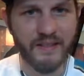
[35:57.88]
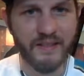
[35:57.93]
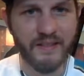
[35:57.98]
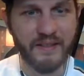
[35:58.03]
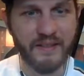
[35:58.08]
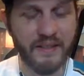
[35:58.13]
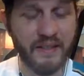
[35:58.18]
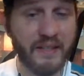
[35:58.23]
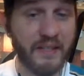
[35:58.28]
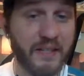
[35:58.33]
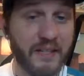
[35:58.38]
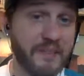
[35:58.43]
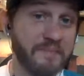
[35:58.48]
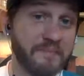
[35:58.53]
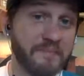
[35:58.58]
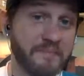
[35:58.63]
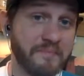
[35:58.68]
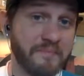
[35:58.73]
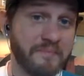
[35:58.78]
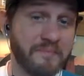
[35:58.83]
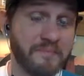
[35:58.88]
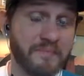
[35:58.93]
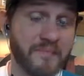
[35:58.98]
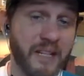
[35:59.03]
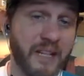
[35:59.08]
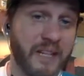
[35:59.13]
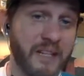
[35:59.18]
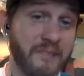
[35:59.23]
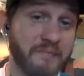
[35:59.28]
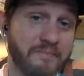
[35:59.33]
yeah.
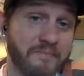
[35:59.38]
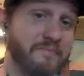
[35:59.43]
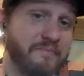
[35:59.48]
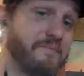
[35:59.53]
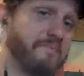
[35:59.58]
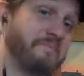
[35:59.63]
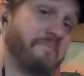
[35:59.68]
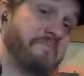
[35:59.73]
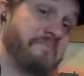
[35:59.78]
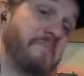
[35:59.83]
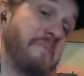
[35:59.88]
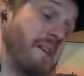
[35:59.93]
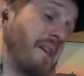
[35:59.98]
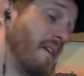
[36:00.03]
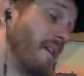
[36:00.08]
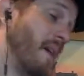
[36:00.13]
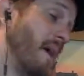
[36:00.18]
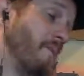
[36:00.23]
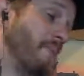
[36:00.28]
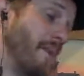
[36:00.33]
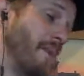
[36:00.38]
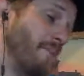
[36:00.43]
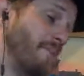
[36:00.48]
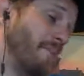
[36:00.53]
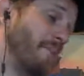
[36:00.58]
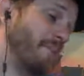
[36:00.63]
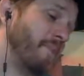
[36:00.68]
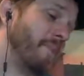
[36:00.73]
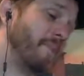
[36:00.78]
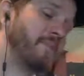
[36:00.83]
I mean,
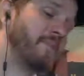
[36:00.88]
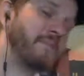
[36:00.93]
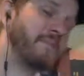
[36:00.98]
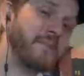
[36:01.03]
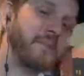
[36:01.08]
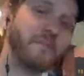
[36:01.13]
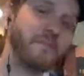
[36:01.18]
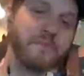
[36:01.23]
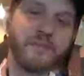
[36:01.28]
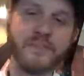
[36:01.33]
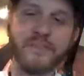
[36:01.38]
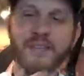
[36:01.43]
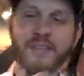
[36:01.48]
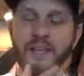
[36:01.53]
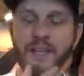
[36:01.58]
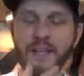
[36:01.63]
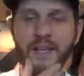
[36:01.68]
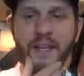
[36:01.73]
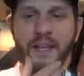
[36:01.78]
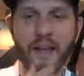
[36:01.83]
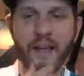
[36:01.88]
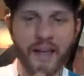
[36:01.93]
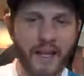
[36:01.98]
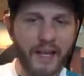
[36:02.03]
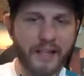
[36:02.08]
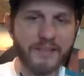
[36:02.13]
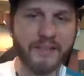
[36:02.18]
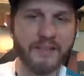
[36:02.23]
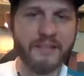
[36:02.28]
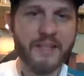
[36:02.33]
we'll see.
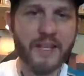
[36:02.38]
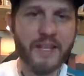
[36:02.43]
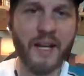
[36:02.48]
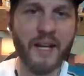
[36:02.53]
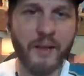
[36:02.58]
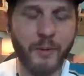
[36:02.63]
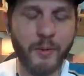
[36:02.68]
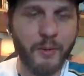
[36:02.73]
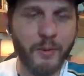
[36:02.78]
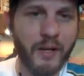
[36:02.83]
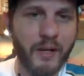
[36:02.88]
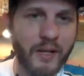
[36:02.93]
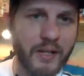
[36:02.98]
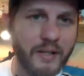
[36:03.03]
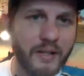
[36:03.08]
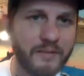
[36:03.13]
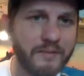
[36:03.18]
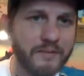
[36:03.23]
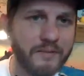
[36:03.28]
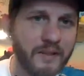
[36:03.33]
I just got to